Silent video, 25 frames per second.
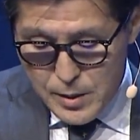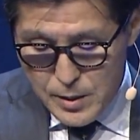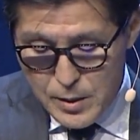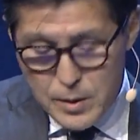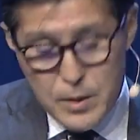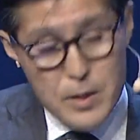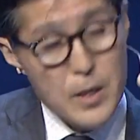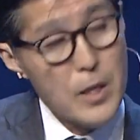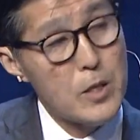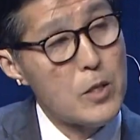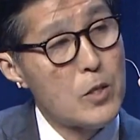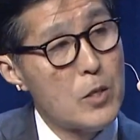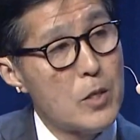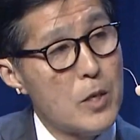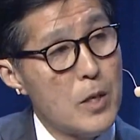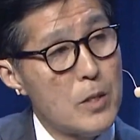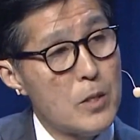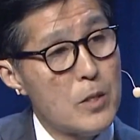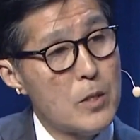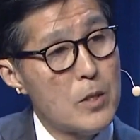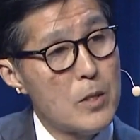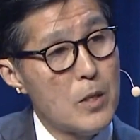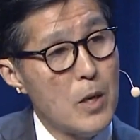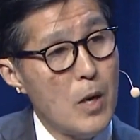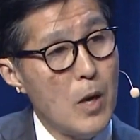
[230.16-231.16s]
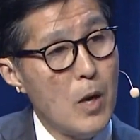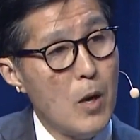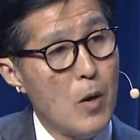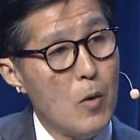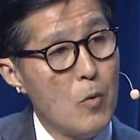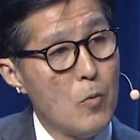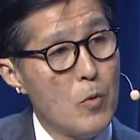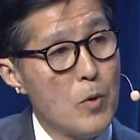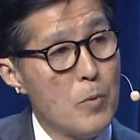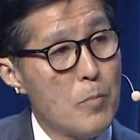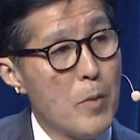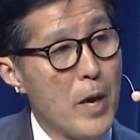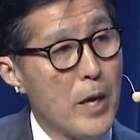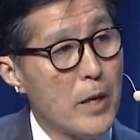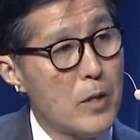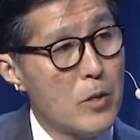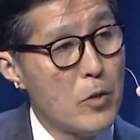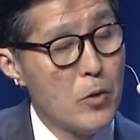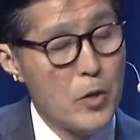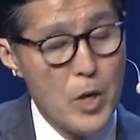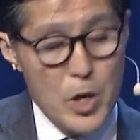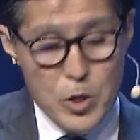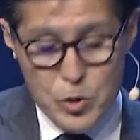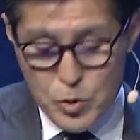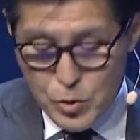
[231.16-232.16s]
such as we make
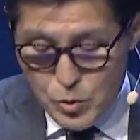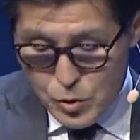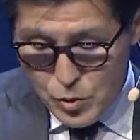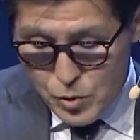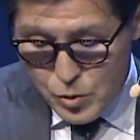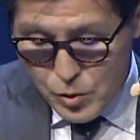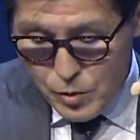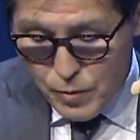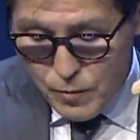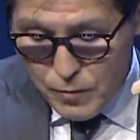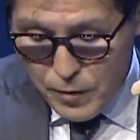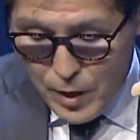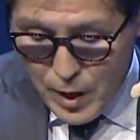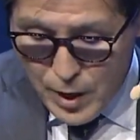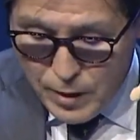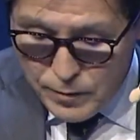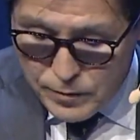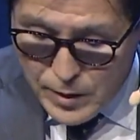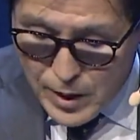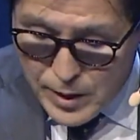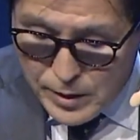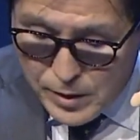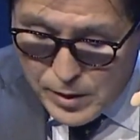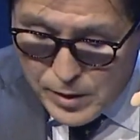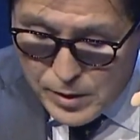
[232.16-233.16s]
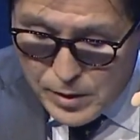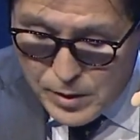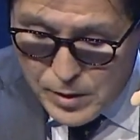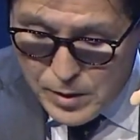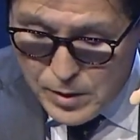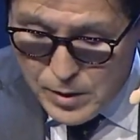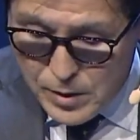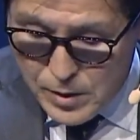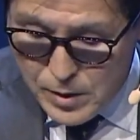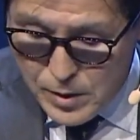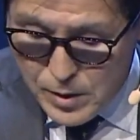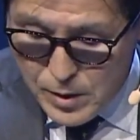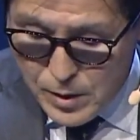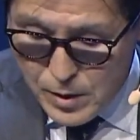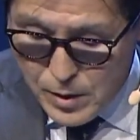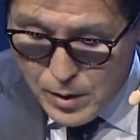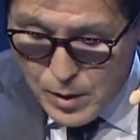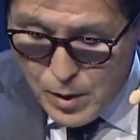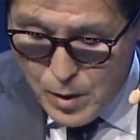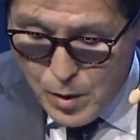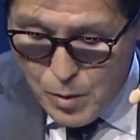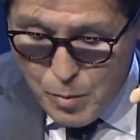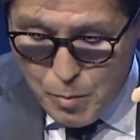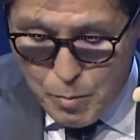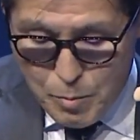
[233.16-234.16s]
donations to the firefighters,
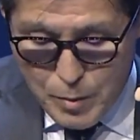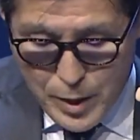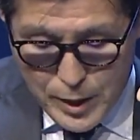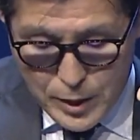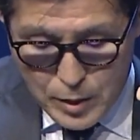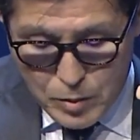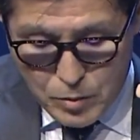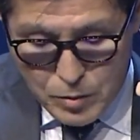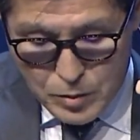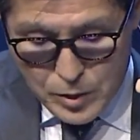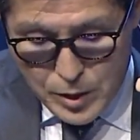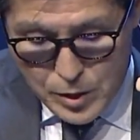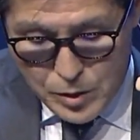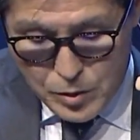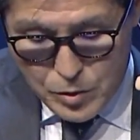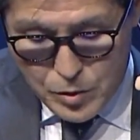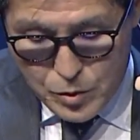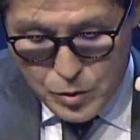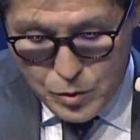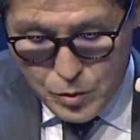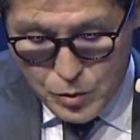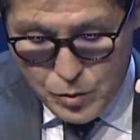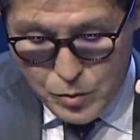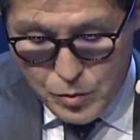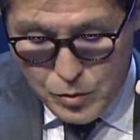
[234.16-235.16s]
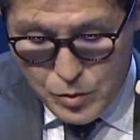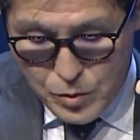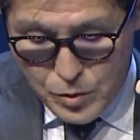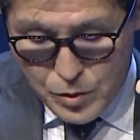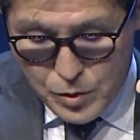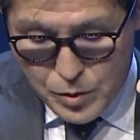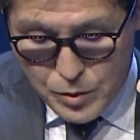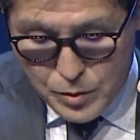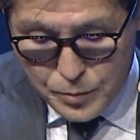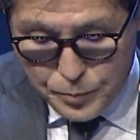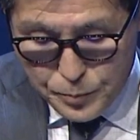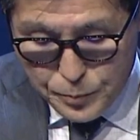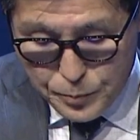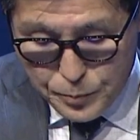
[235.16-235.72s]
medical institutes.